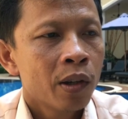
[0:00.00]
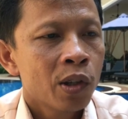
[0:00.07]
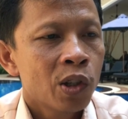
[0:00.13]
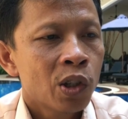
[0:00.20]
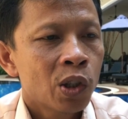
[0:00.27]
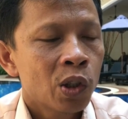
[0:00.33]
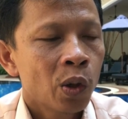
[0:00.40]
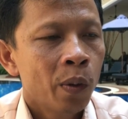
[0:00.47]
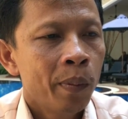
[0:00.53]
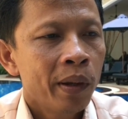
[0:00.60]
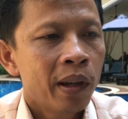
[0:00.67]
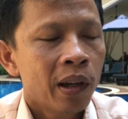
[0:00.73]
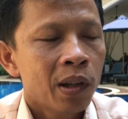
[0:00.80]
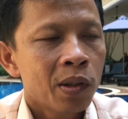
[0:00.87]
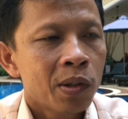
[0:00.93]
so
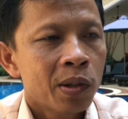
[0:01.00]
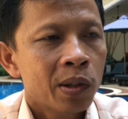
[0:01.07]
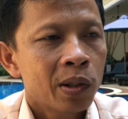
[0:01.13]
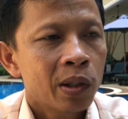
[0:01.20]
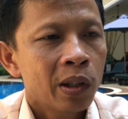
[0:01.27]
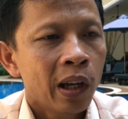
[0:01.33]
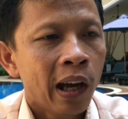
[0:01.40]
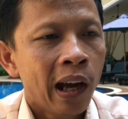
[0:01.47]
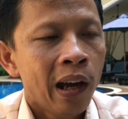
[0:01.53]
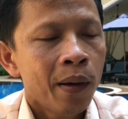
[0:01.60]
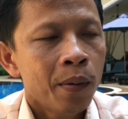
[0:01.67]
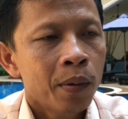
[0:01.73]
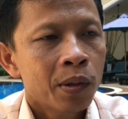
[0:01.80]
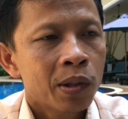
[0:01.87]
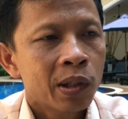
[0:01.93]
because I
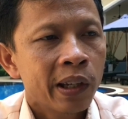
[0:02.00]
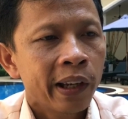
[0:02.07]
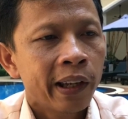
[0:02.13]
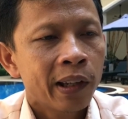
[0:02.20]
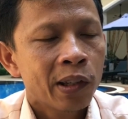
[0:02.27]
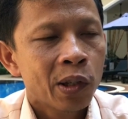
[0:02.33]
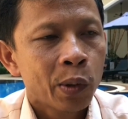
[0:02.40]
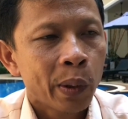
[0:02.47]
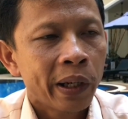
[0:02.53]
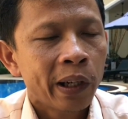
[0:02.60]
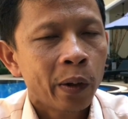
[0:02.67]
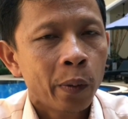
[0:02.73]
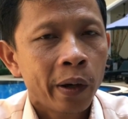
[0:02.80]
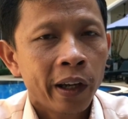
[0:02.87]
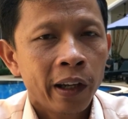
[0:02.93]
was taken straight
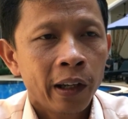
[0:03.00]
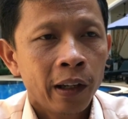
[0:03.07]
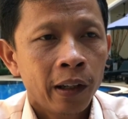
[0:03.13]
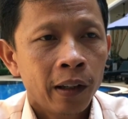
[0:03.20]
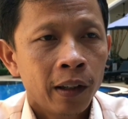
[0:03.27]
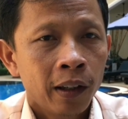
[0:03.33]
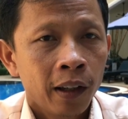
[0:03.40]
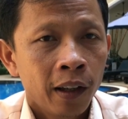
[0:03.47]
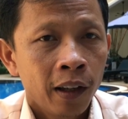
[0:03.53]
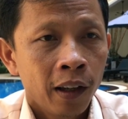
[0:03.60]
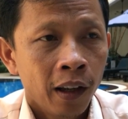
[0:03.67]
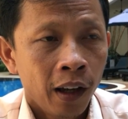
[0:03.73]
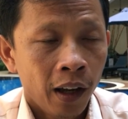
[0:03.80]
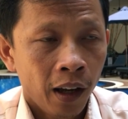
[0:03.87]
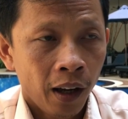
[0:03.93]
away
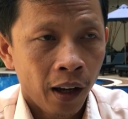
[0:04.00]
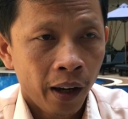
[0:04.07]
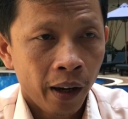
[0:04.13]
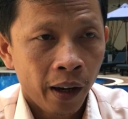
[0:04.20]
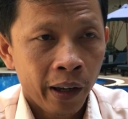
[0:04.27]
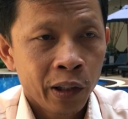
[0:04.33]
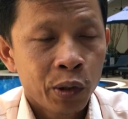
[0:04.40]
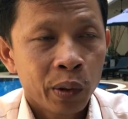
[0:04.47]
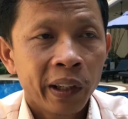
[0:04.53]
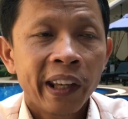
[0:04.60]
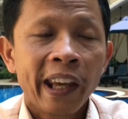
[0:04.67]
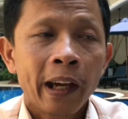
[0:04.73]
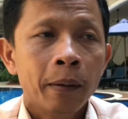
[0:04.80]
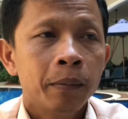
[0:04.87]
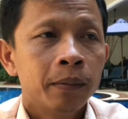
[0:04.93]
into the
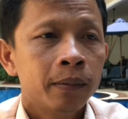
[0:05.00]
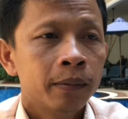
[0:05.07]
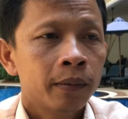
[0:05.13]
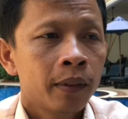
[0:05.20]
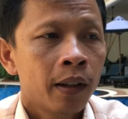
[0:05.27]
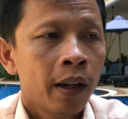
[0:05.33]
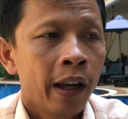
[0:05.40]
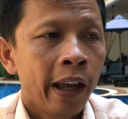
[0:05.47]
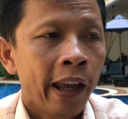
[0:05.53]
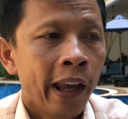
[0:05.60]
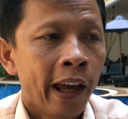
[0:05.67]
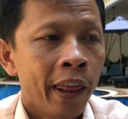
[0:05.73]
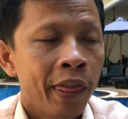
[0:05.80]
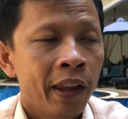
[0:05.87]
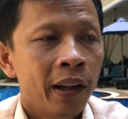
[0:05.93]
camp,
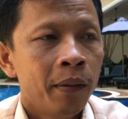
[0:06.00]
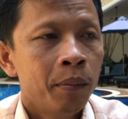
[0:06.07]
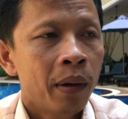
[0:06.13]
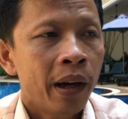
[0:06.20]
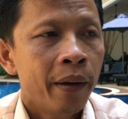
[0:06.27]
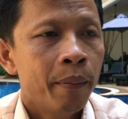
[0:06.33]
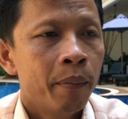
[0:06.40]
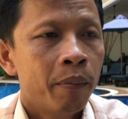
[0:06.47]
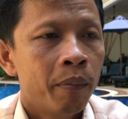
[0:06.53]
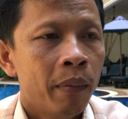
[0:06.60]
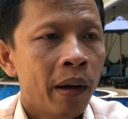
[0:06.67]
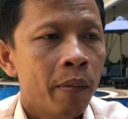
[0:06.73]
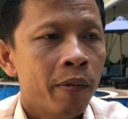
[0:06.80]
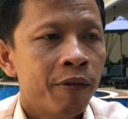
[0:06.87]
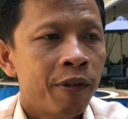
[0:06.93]
and then my,
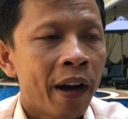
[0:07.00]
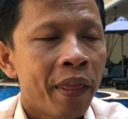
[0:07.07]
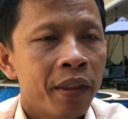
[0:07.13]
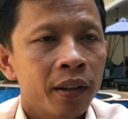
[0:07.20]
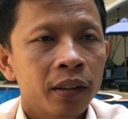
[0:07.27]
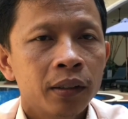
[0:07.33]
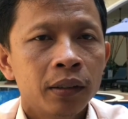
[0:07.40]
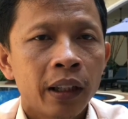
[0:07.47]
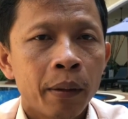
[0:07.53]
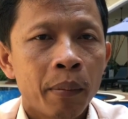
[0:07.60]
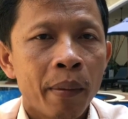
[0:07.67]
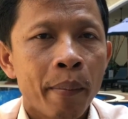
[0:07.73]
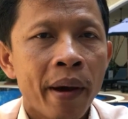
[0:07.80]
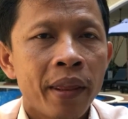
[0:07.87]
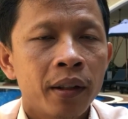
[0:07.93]
my father and
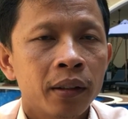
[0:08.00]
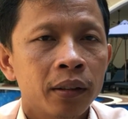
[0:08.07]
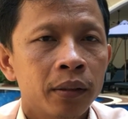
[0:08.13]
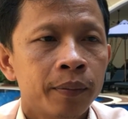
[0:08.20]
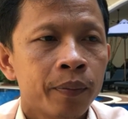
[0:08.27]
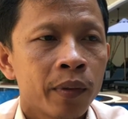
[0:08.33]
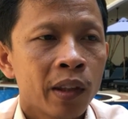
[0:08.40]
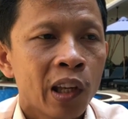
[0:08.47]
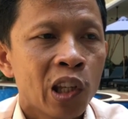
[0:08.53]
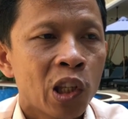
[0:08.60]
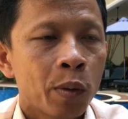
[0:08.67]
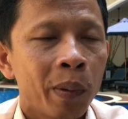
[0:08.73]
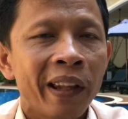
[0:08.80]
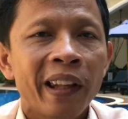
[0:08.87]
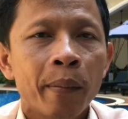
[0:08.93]
my mother, they
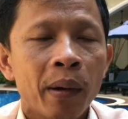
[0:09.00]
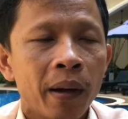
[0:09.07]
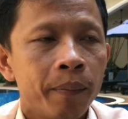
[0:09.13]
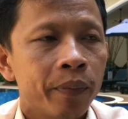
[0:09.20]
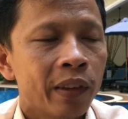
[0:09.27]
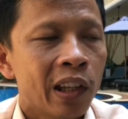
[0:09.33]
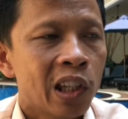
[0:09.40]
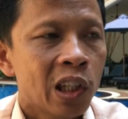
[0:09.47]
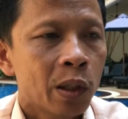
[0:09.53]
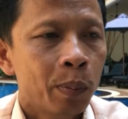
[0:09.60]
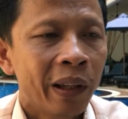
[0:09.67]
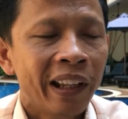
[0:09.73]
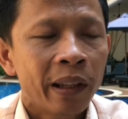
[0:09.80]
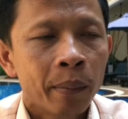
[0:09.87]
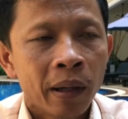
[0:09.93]
split them up. They
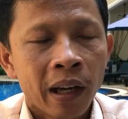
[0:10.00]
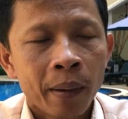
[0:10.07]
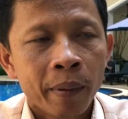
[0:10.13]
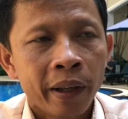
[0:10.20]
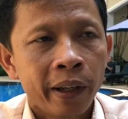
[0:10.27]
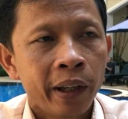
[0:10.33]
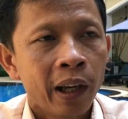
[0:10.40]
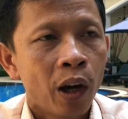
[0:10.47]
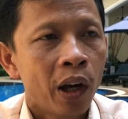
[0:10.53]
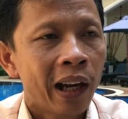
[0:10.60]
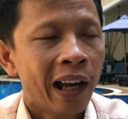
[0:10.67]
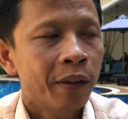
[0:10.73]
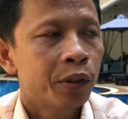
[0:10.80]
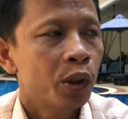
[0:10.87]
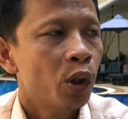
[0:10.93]
split them up and they all
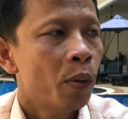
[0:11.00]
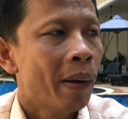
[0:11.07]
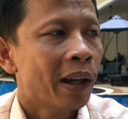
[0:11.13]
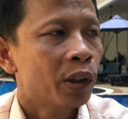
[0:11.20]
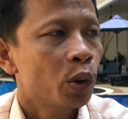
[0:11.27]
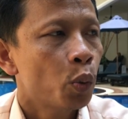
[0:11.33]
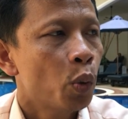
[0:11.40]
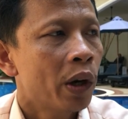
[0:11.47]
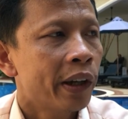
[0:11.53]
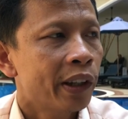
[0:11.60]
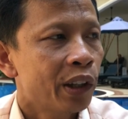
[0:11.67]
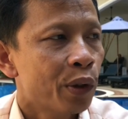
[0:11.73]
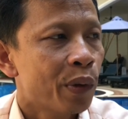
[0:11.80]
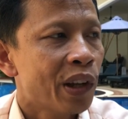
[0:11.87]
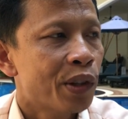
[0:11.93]
have to go back to work
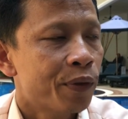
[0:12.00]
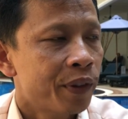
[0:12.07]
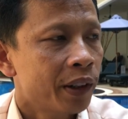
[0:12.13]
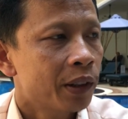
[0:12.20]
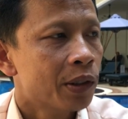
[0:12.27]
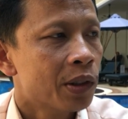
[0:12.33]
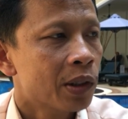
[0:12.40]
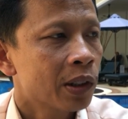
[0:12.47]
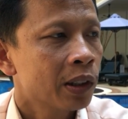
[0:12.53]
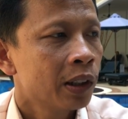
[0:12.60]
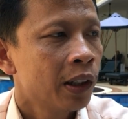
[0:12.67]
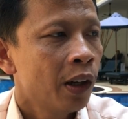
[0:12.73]
in the rice fields